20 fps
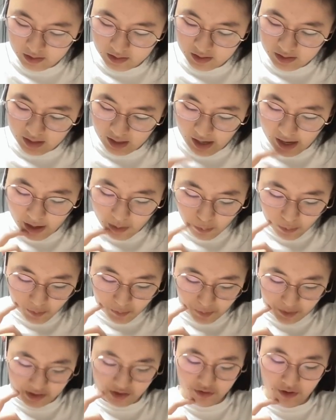Now how will
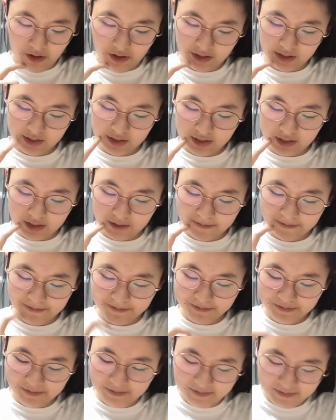we draw this?
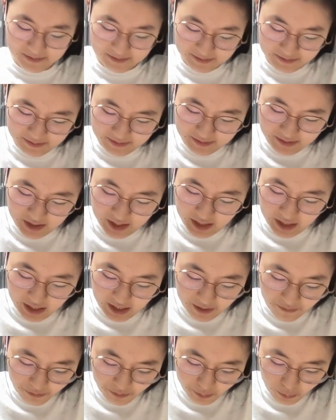
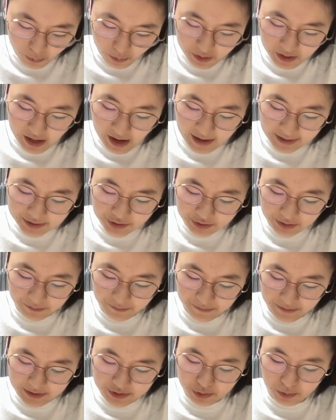If we were to actually
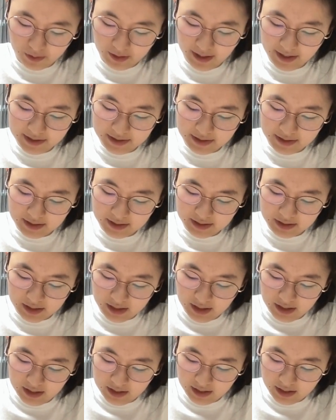visualize this,
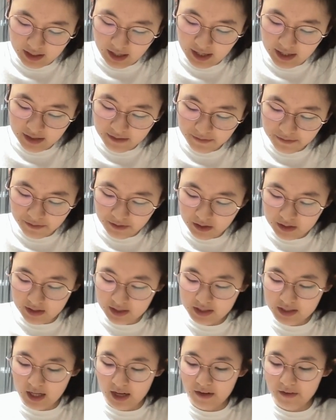
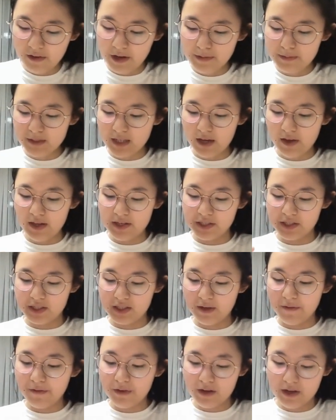this kind of comes out as
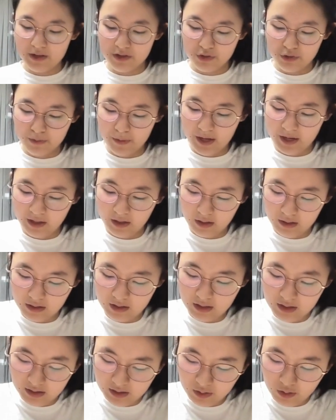different as you
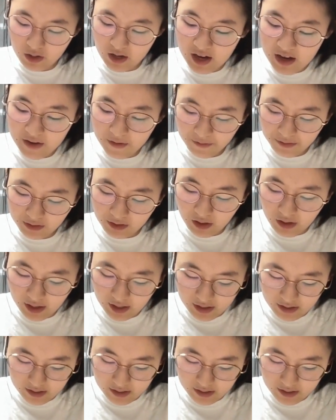could have thought.